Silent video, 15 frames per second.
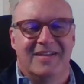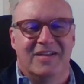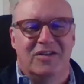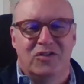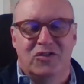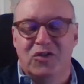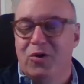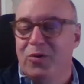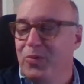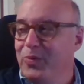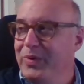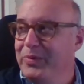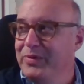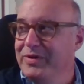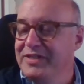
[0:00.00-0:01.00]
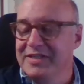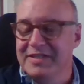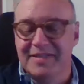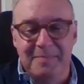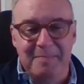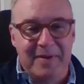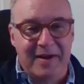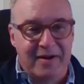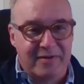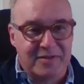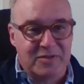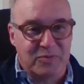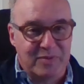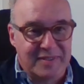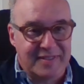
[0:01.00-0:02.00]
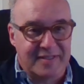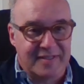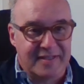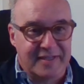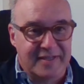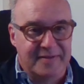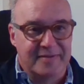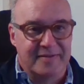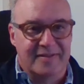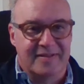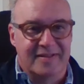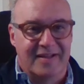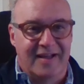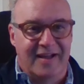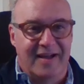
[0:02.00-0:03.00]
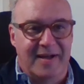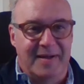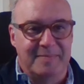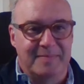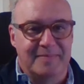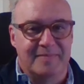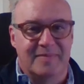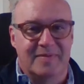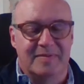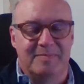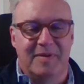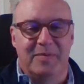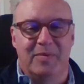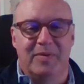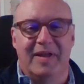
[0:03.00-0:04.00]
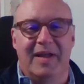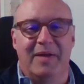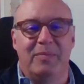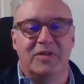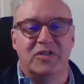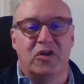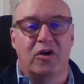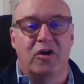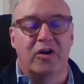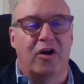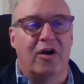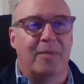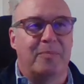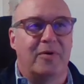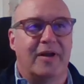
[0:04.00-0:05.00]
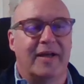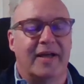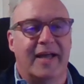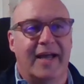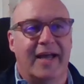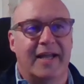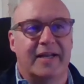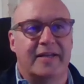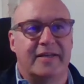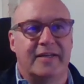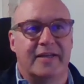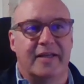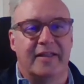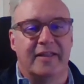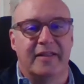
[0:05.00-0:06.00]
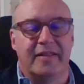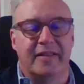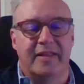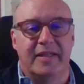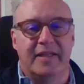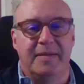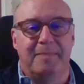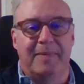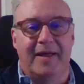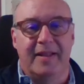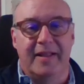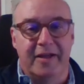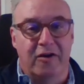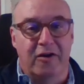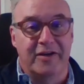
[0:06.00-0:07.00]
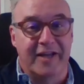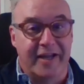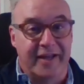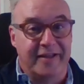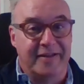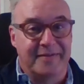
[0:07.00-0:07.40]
So we were just in Paris recently, and we saw an opera at the Palais Garnier.